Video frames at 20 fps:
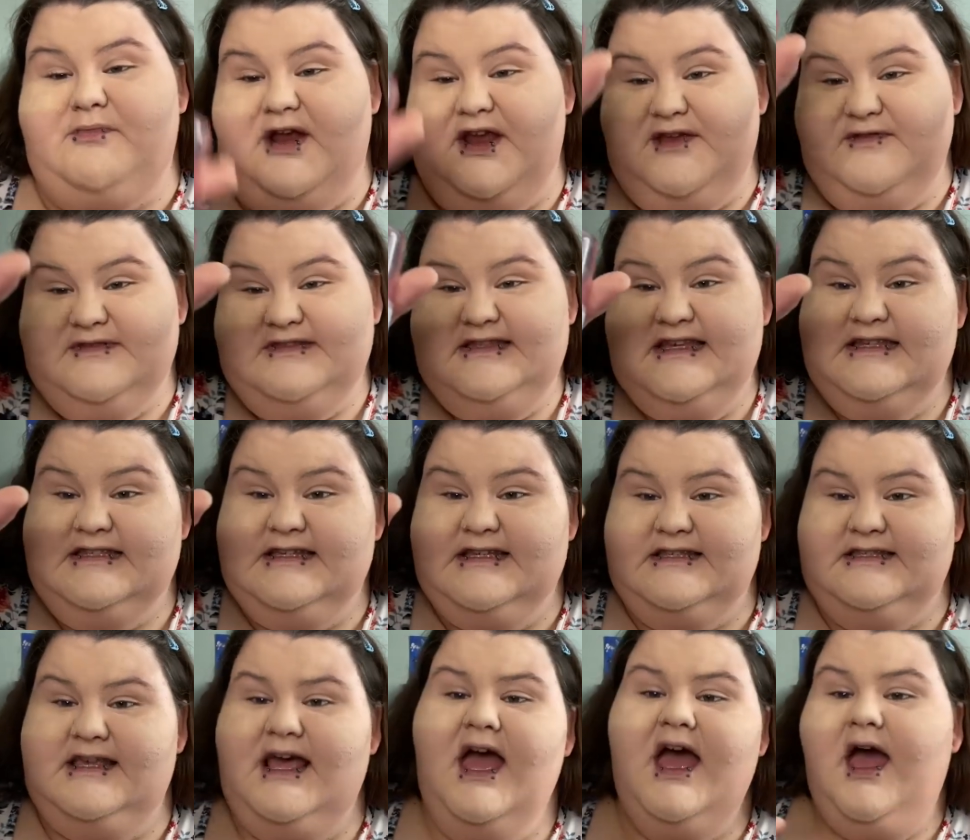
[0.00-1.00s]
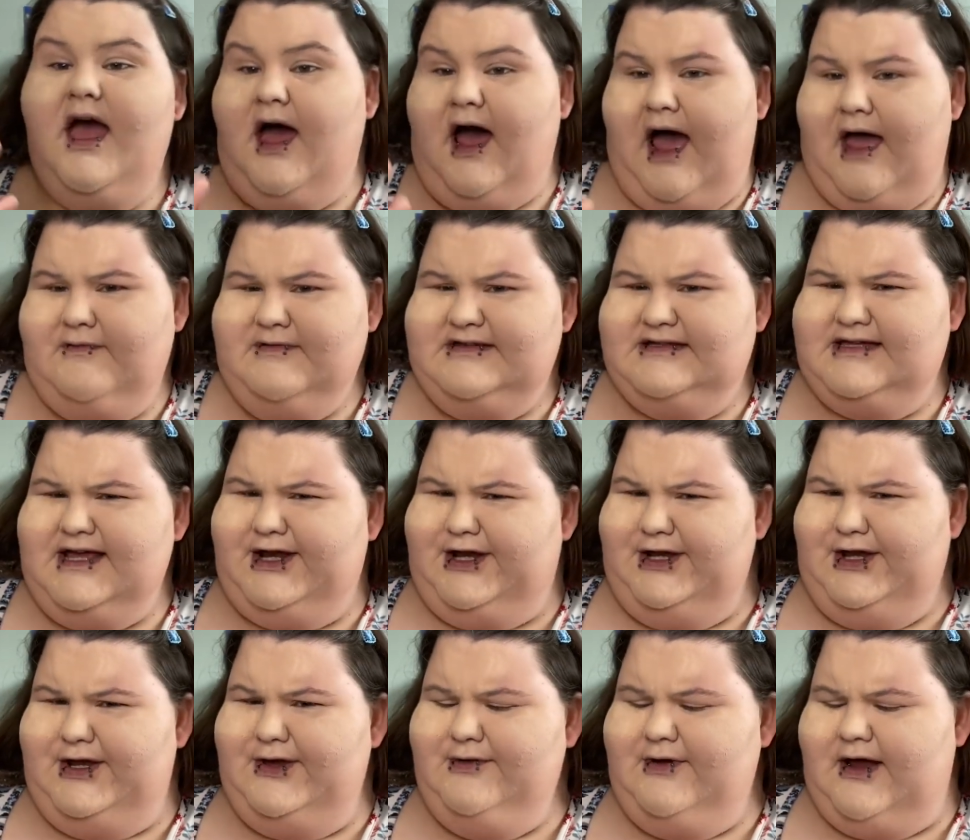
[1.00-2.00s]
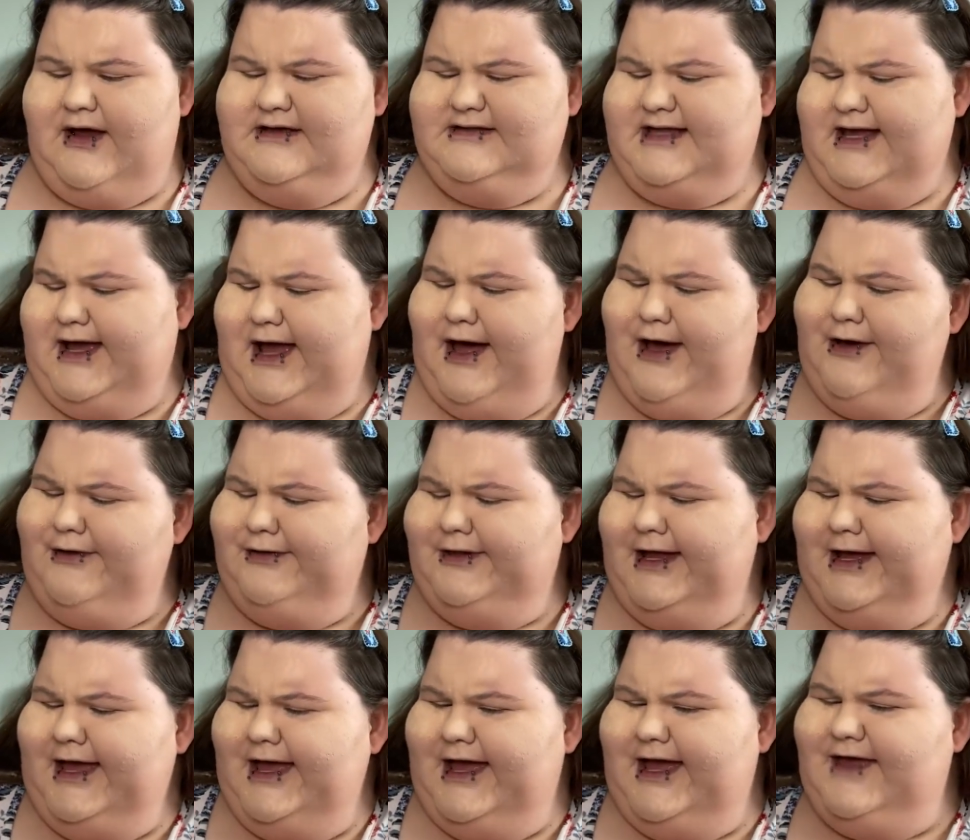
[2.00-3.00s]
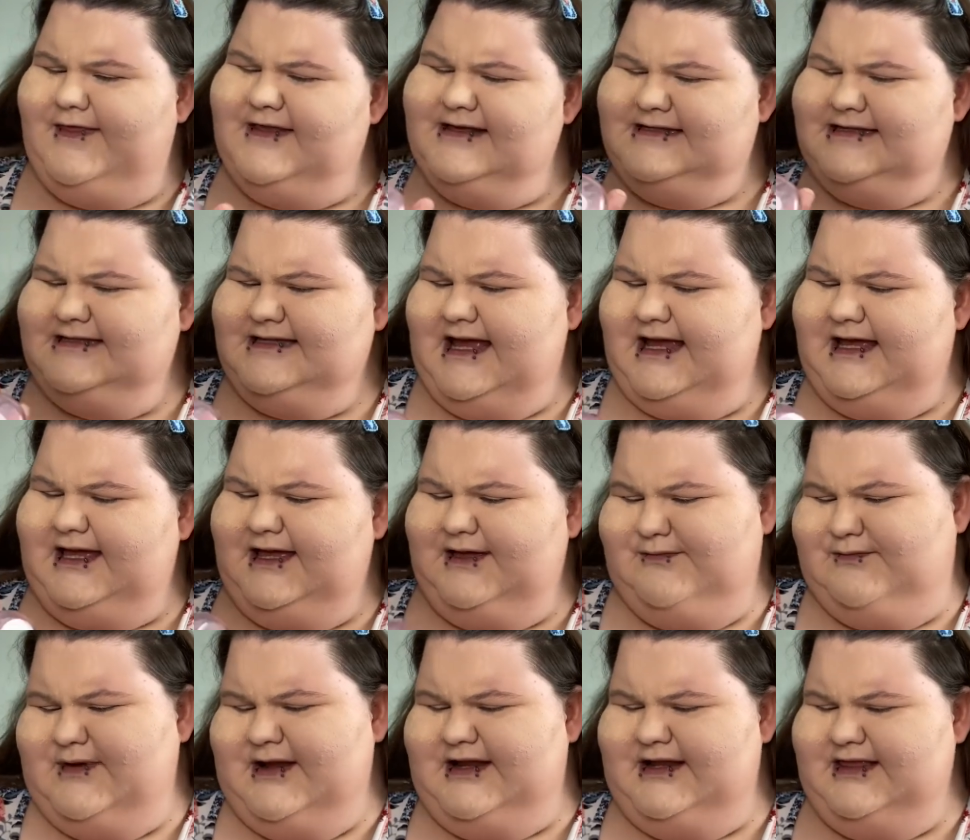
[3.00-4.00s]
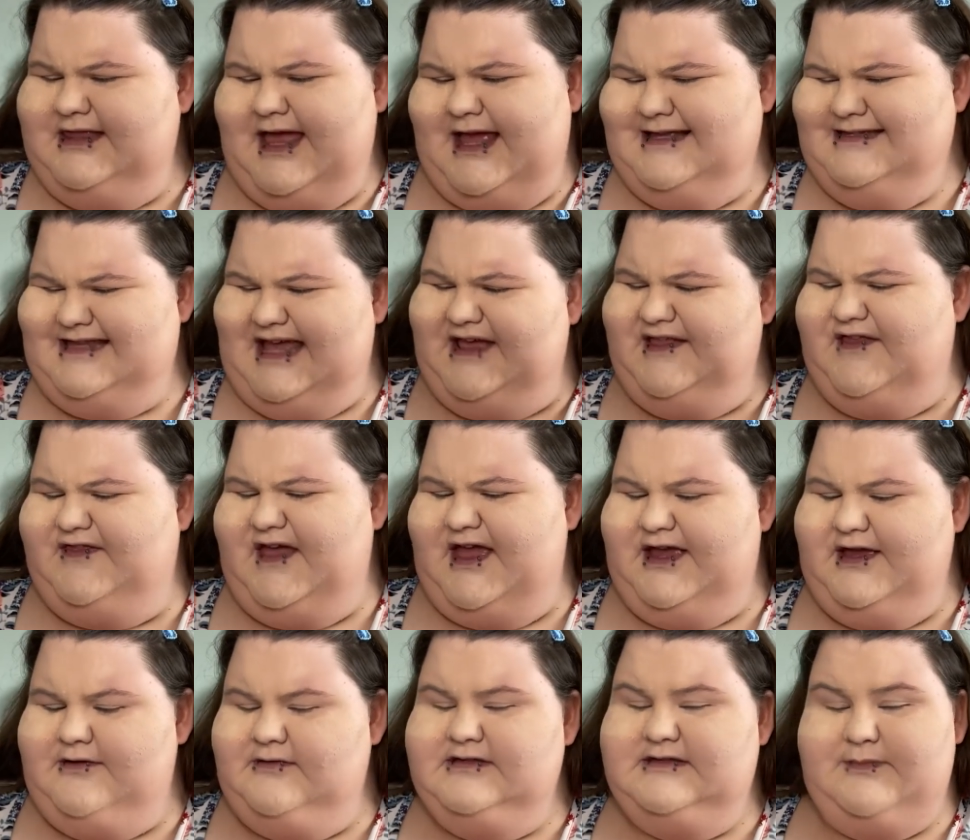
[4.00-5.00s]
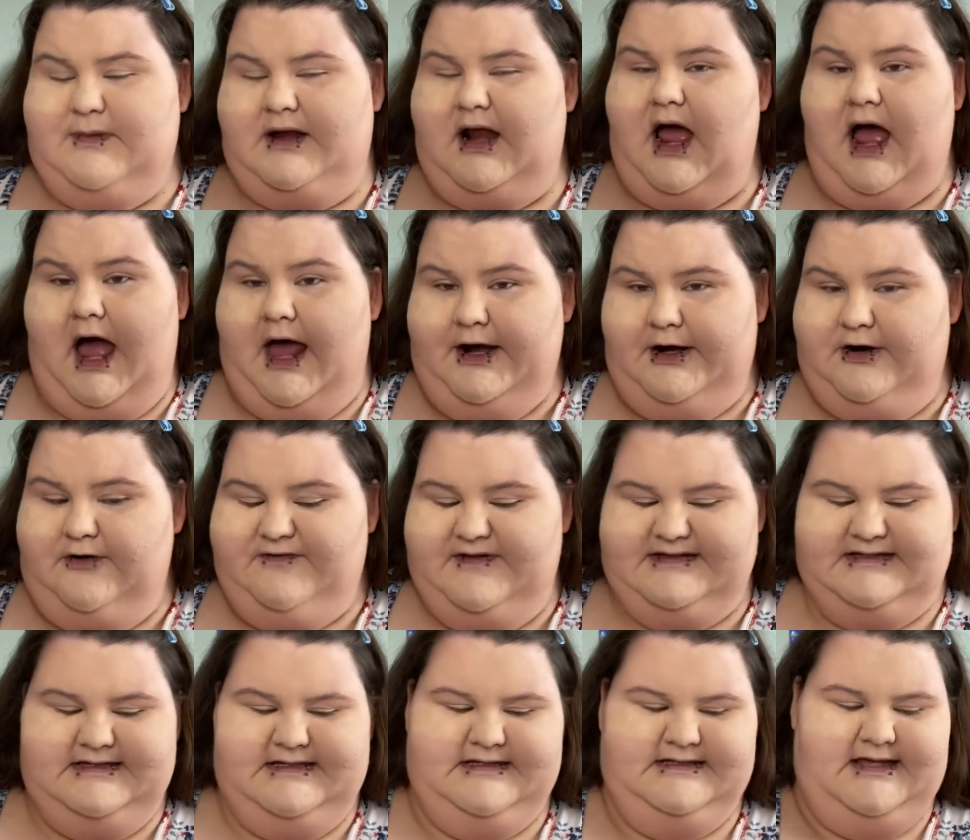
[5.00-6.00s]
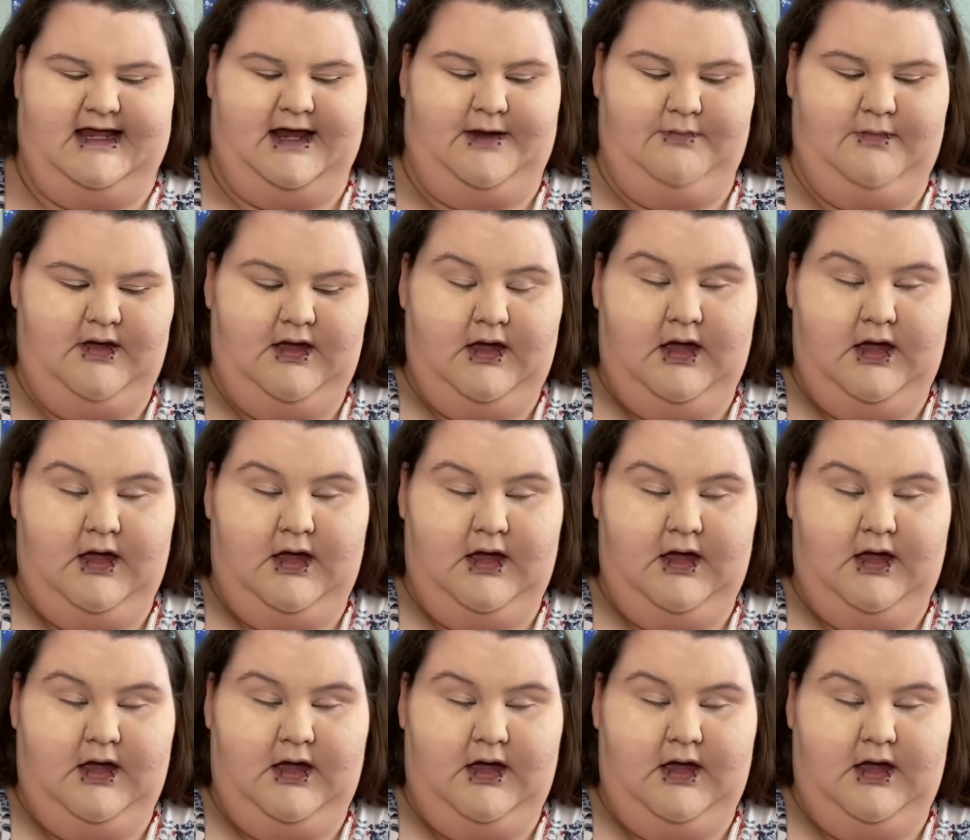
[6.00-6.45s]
I used this because I was like new. I was like, oh, look at it. This is like what they say that they use, but I don't know if it's the same.